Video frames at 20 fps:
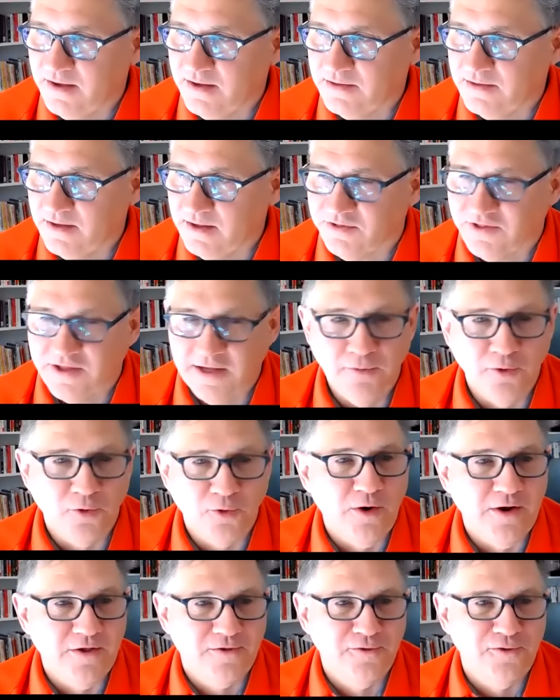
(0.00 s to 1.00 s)
stable
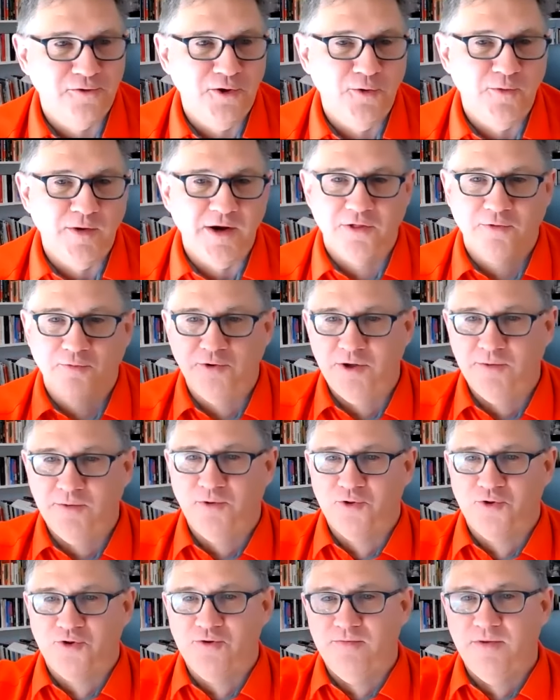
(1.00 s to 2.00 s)
coins in the US where you
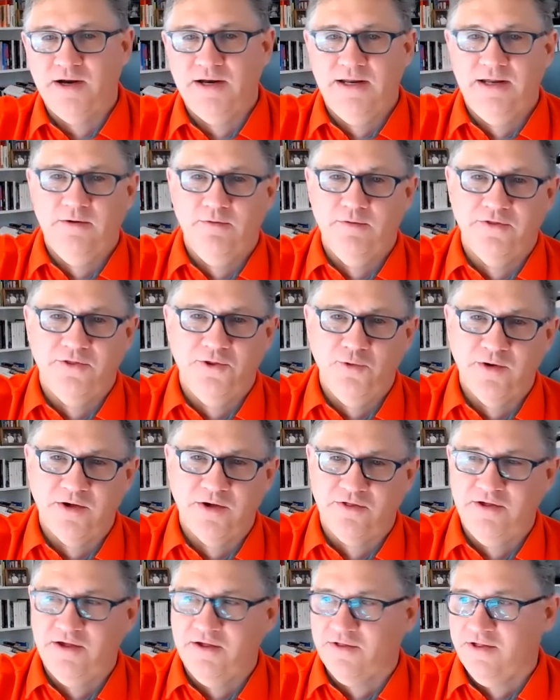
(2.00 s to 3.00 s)
put your money with
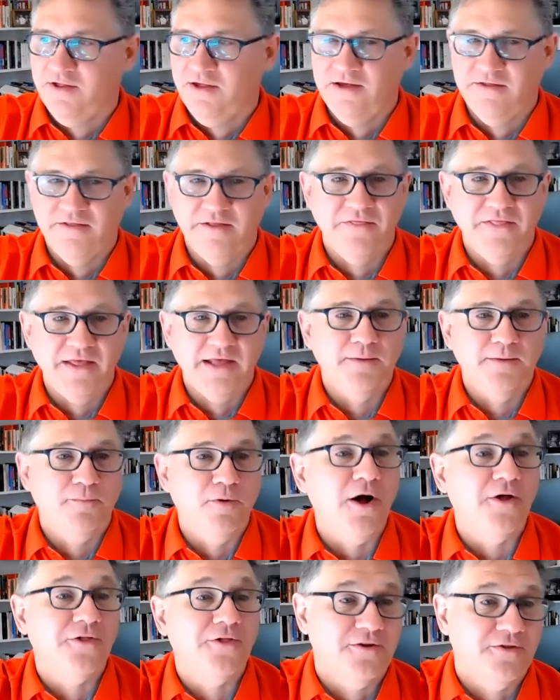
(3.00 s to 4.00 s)
USDC and then they
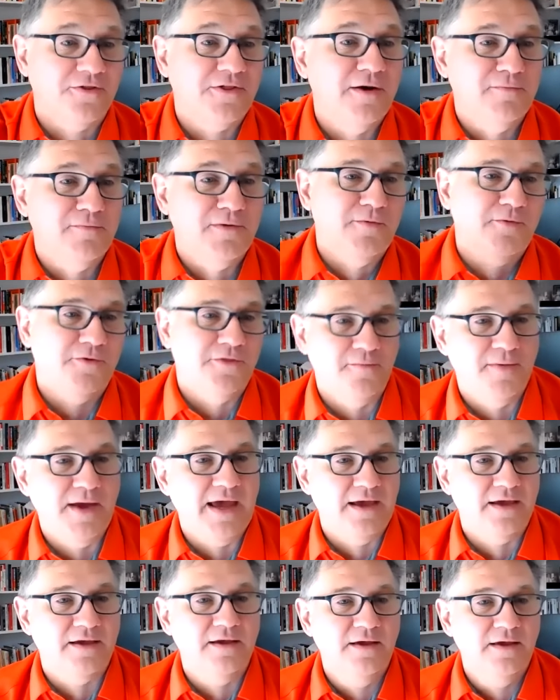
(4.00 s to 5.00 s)
deposit it somewhere with the
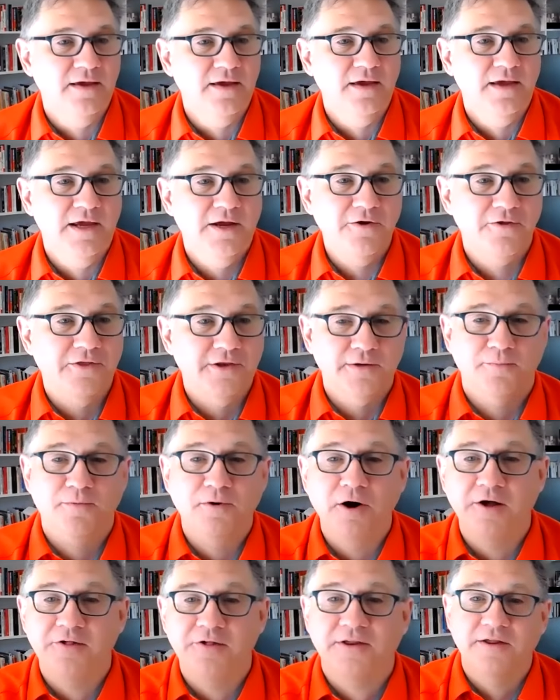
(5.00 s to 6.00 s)
bank. Here, the
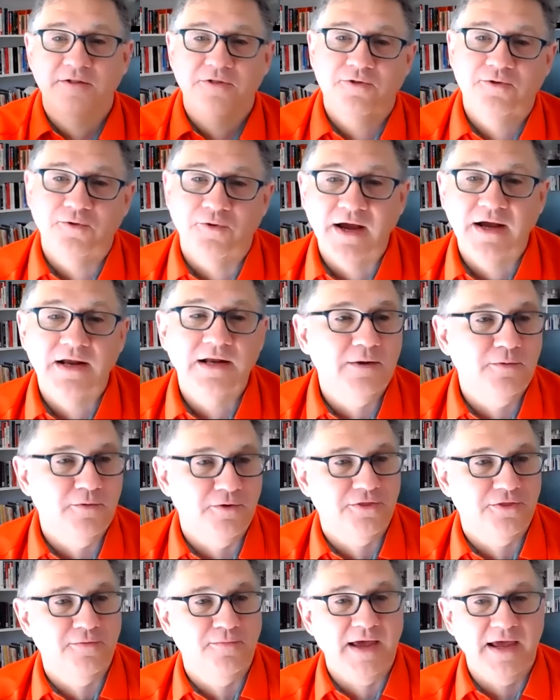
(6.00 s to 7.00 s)
deposit directly
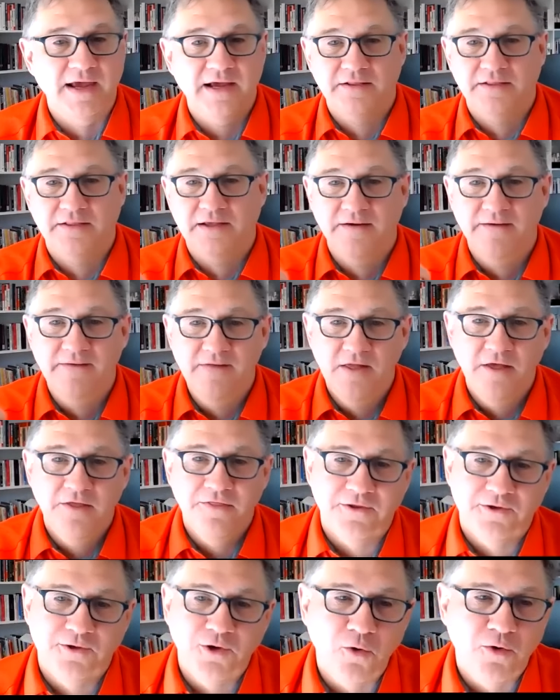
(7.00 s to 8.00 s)
with the bank, and the
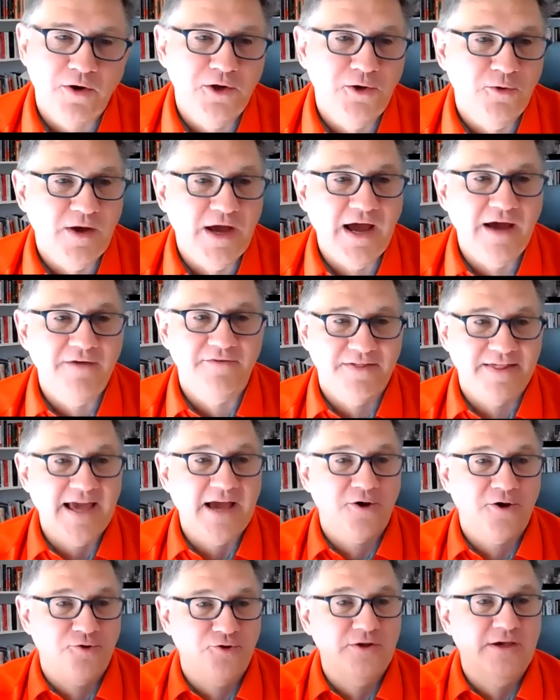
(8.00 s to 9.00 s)
token you have is
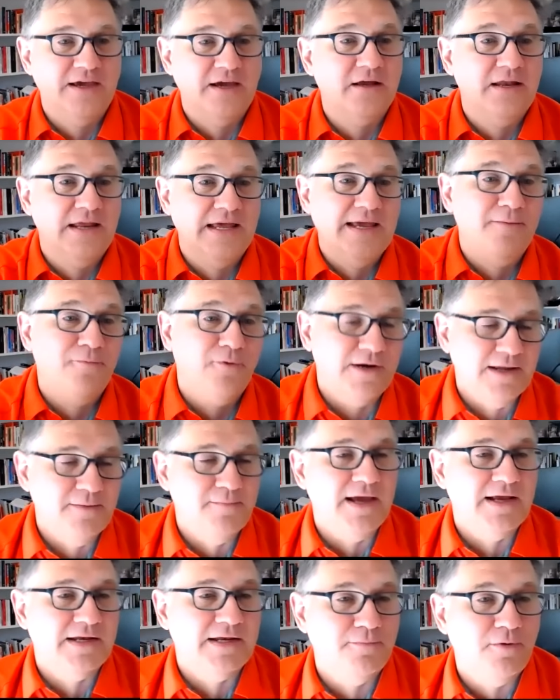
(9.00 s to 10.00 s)
actually a claim on a
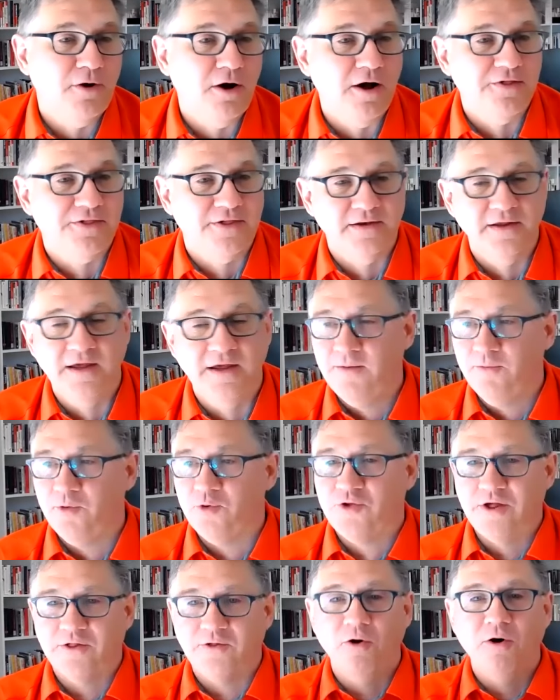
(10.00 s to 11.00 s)
bank deposit,
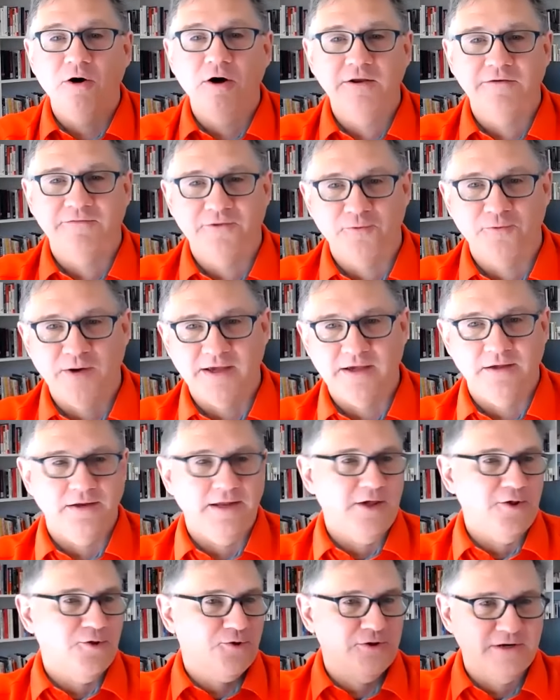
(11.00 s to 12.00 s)
which has all of the
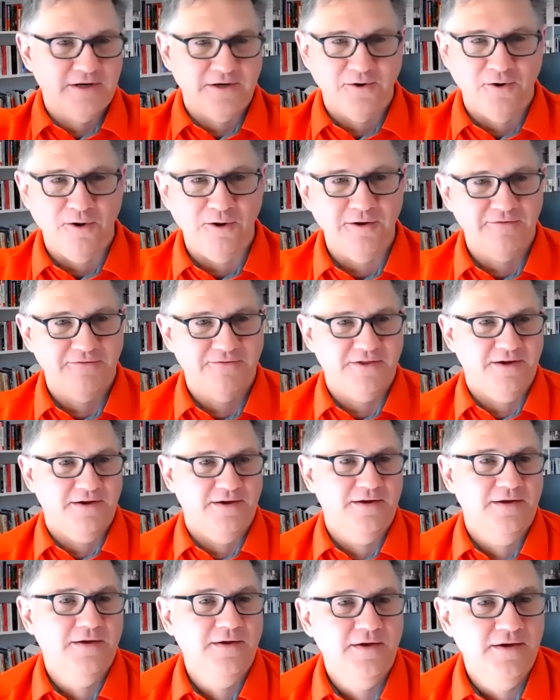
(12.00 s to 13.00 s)
regulation and all of
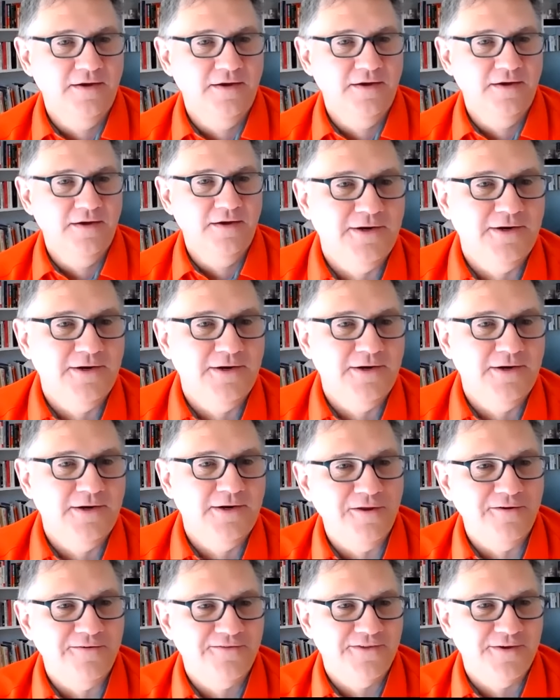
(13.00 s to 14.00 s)

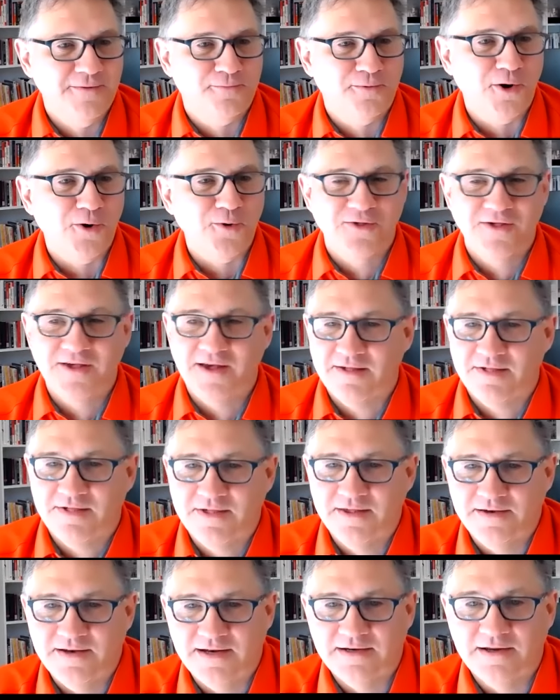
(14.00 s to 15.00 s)
the process
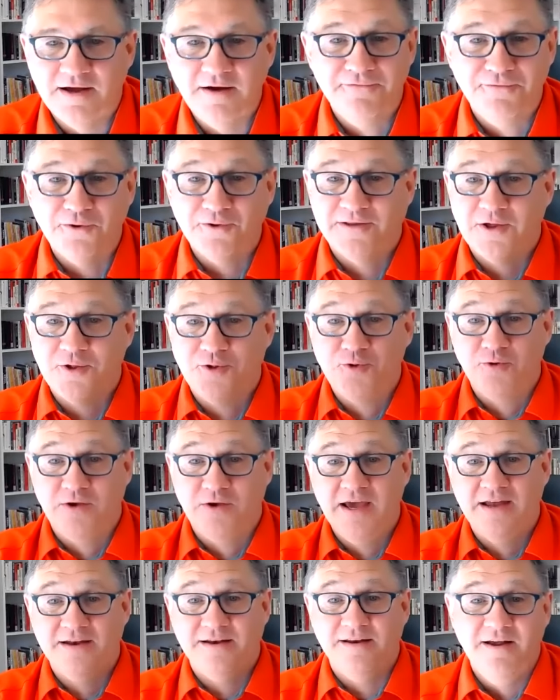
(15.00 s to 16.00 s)
and comfort that you
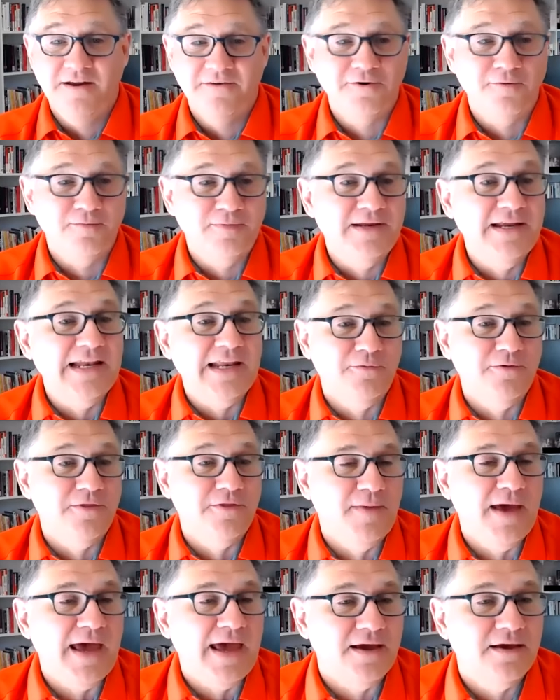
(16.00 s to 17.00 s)
get from dealing with
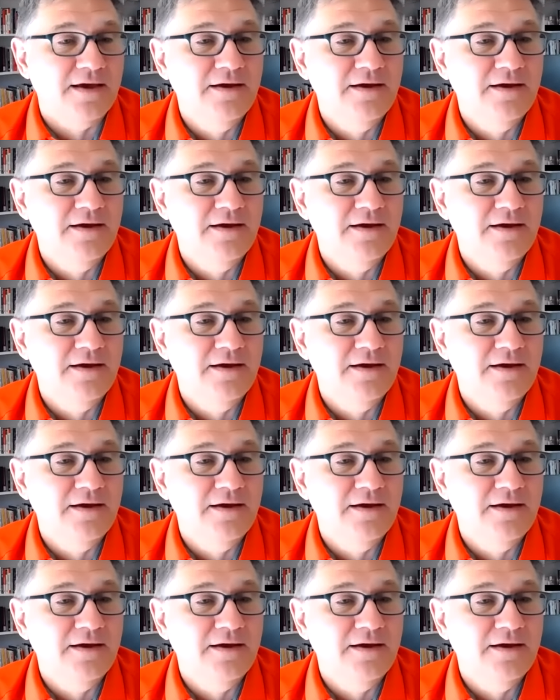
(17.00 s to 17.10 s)
a bank.